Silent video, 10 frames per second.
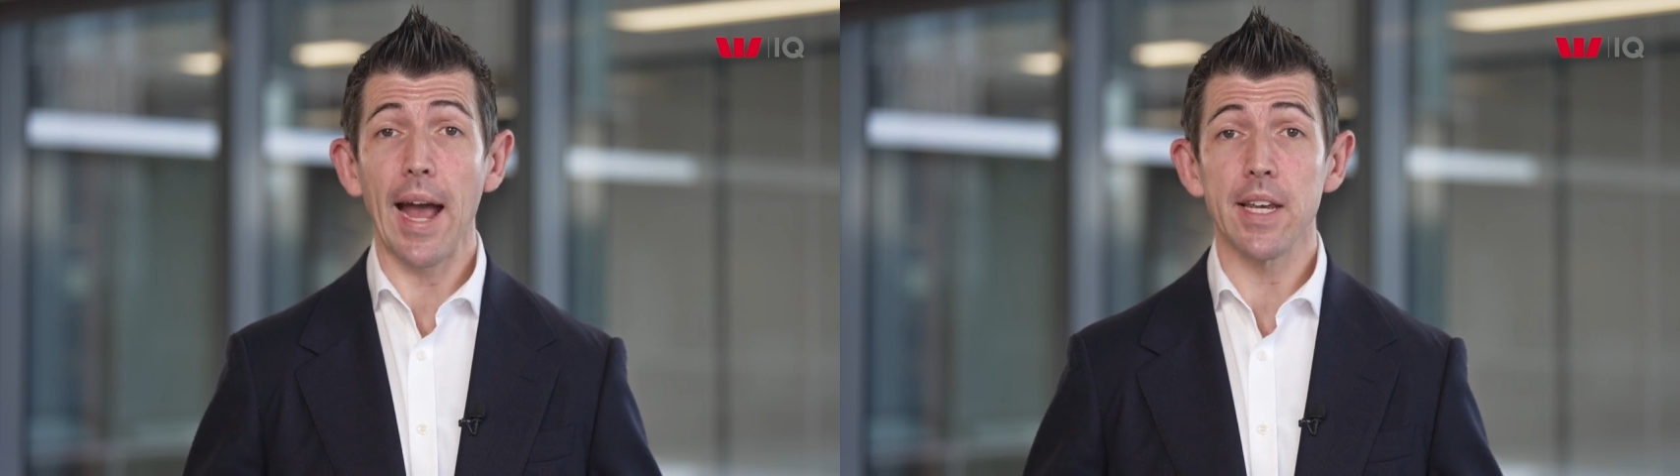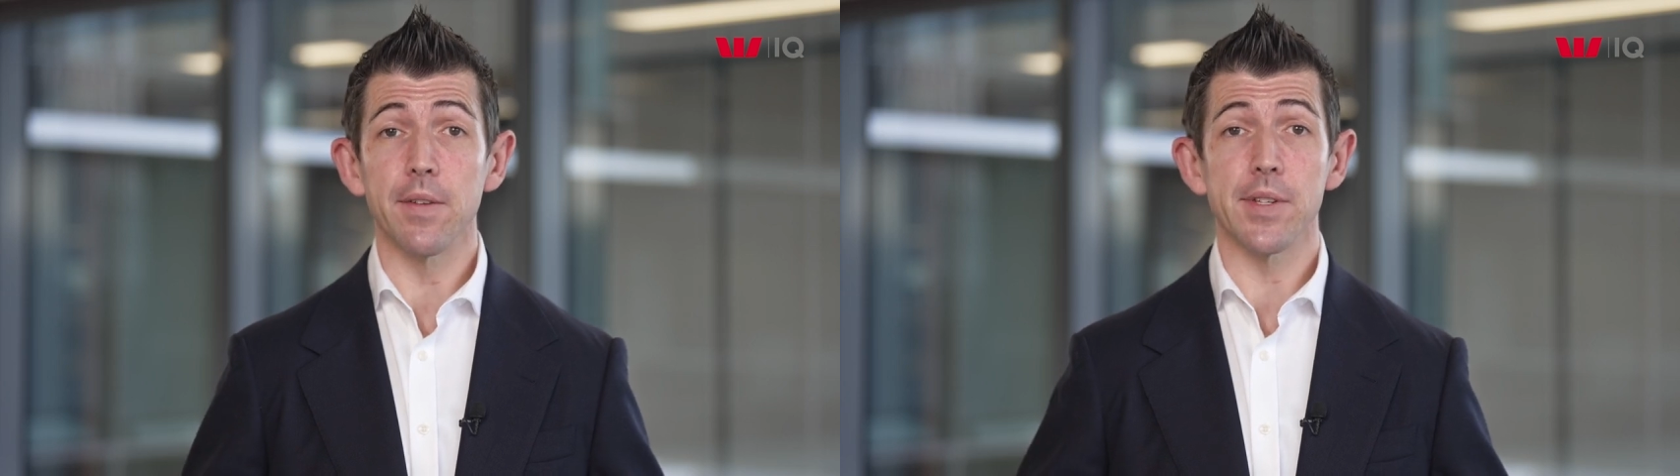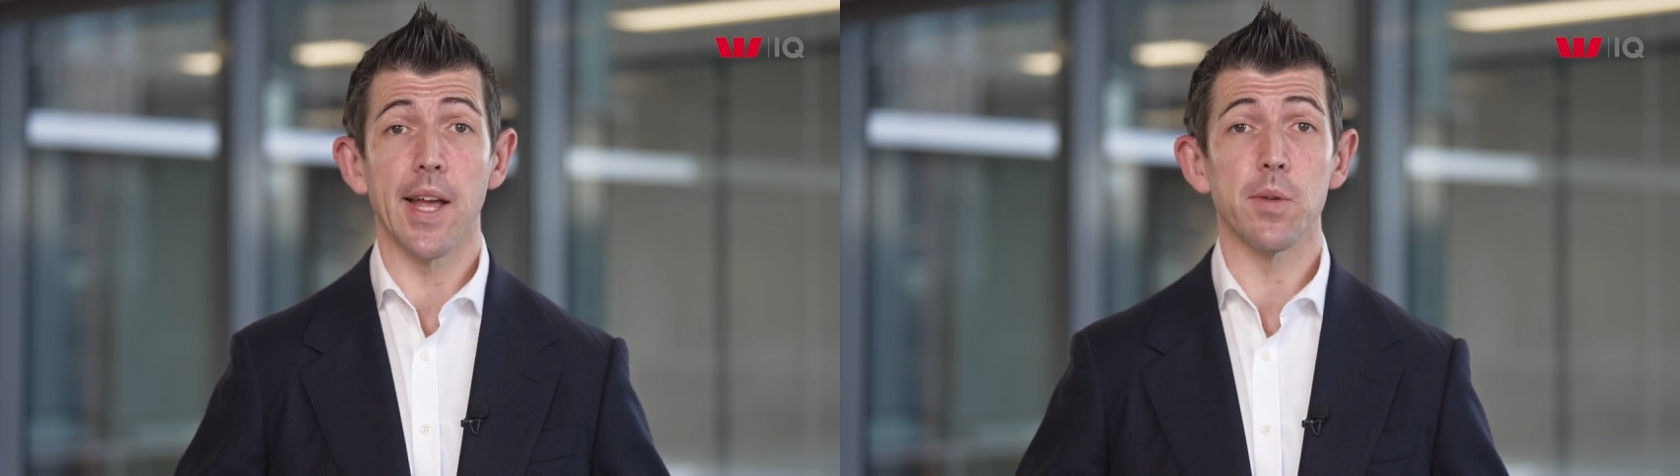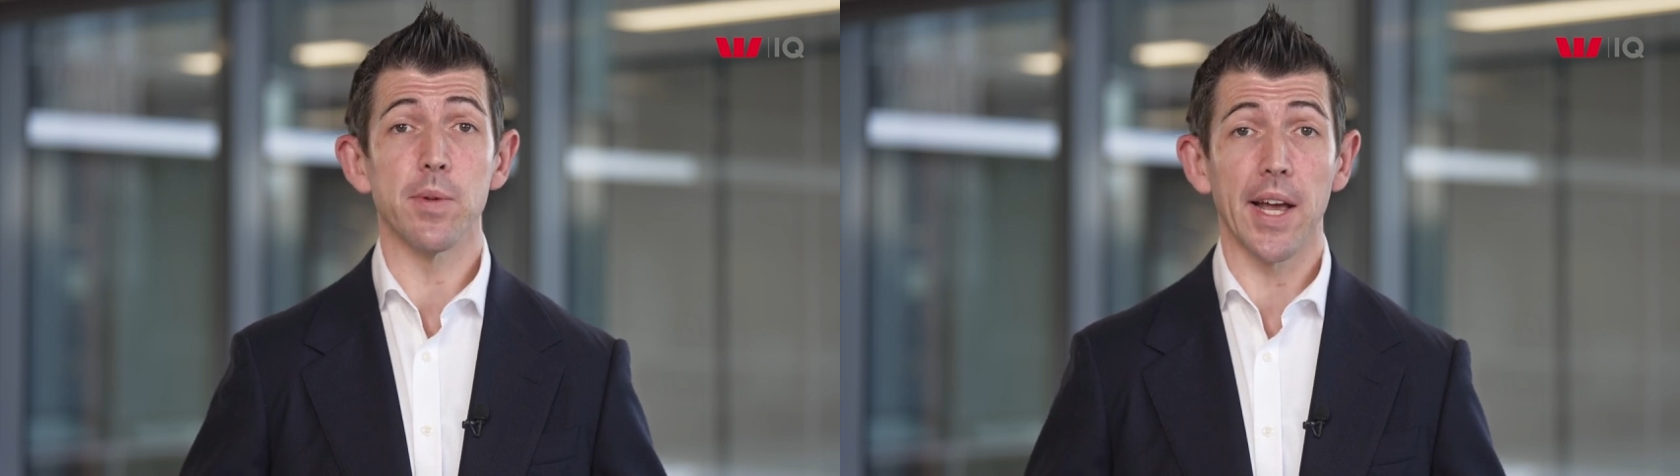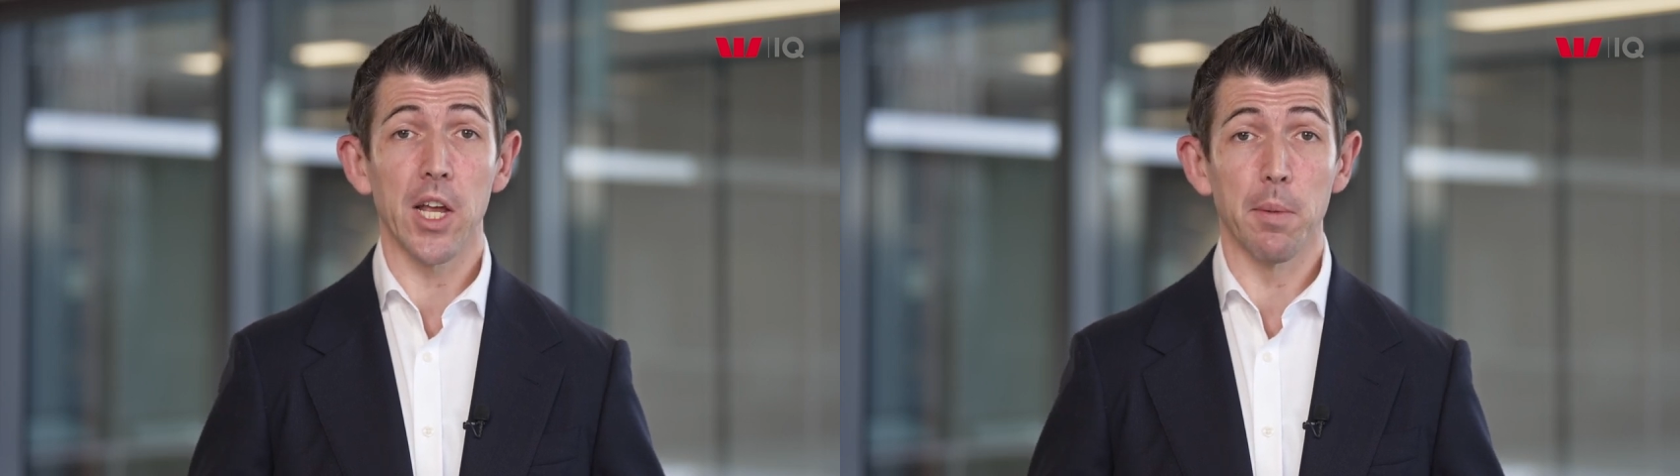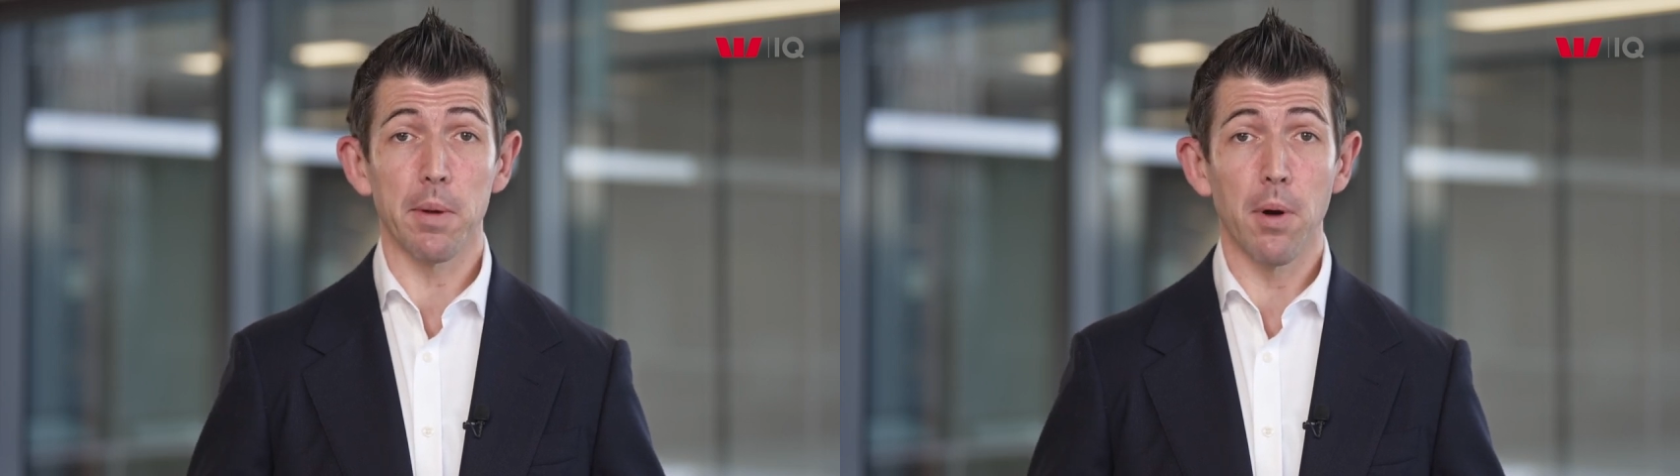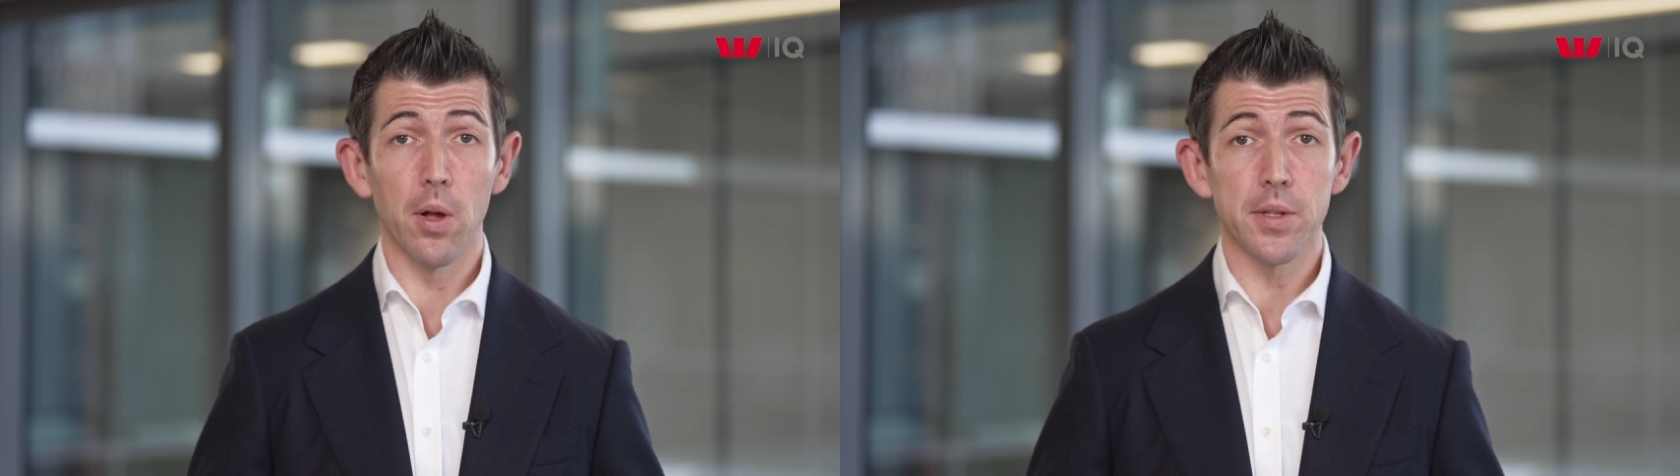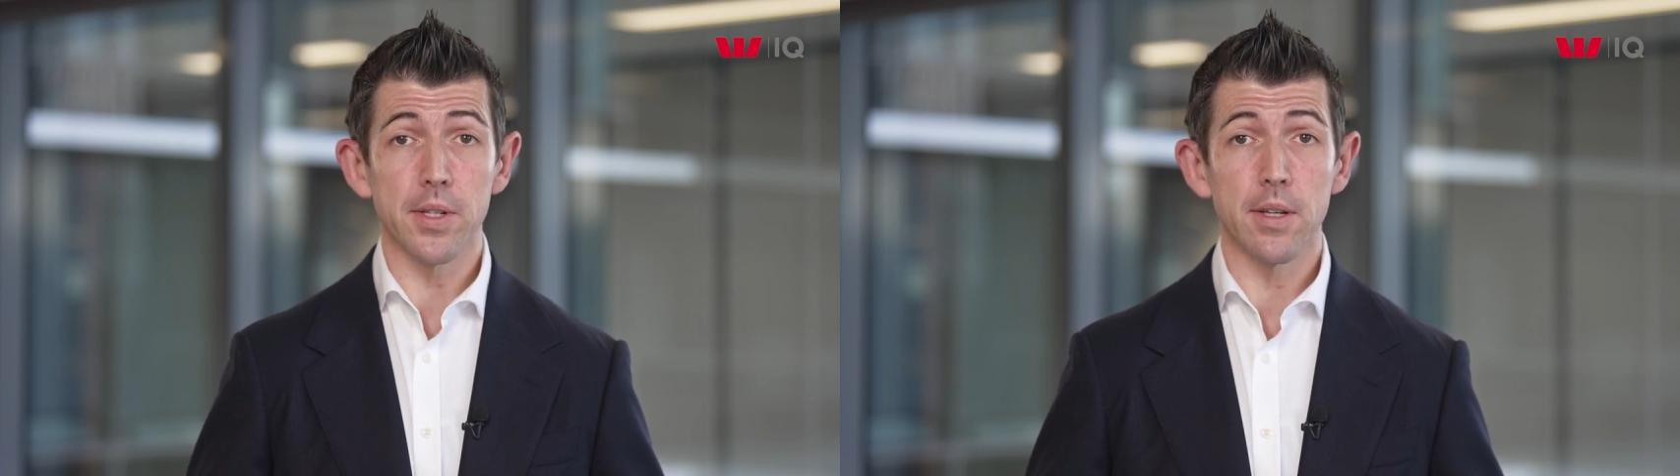active stance with economic
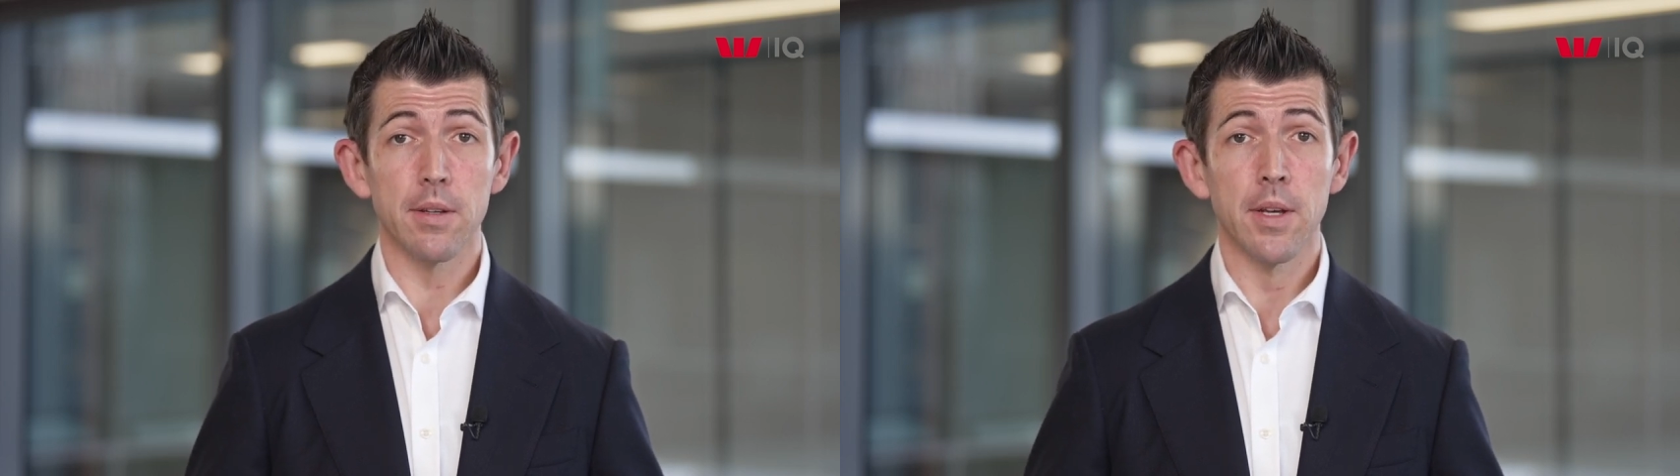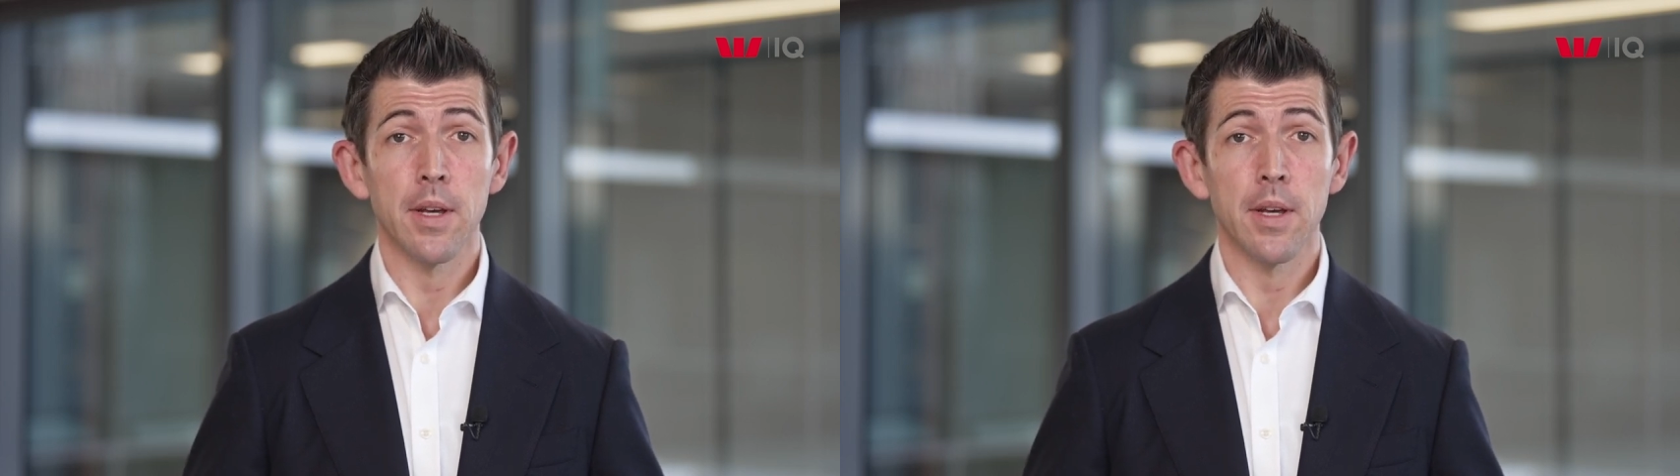policy,